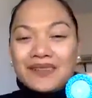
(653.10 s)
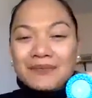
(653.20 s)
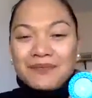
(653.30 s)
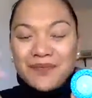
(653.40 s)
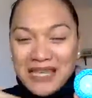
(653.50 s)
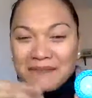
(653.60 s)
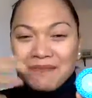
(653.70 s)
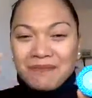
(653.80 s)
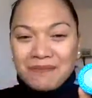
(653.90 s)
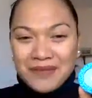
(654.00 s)

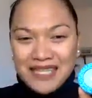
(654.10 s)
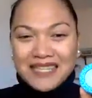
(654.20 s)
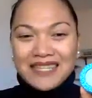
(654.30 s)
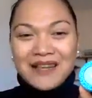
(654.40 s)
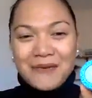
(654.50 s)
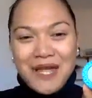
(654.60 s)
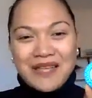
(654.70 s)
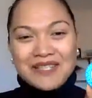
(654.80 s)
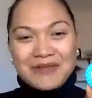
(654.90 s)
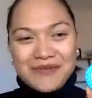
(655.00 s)
keep it away
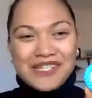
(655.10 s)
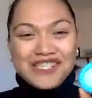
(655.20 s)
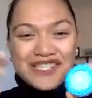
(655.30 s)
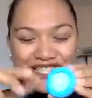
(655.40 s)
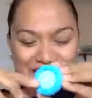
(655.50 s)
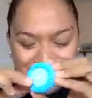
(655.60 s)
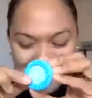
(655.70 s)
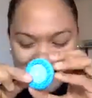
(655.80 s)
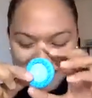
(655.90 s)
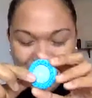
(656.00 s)
to reach
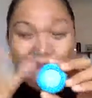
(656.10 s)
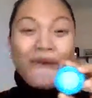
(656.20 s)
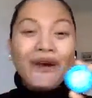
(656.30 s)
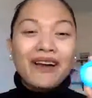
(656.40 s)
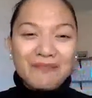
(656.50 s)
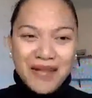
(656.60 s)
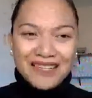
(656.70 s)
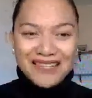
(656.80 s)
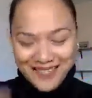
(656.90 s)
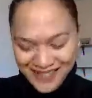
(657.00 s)
children or
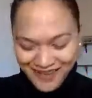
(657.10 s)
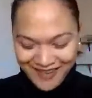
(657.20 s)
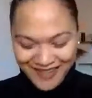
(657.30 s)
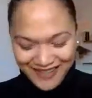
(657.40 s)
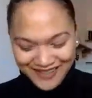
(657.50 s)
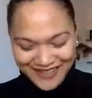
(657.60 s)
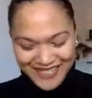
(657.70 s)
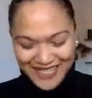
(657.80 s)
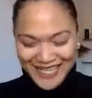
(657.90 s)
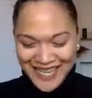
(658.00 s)
pets. Yeah,
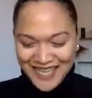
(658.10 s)
okay.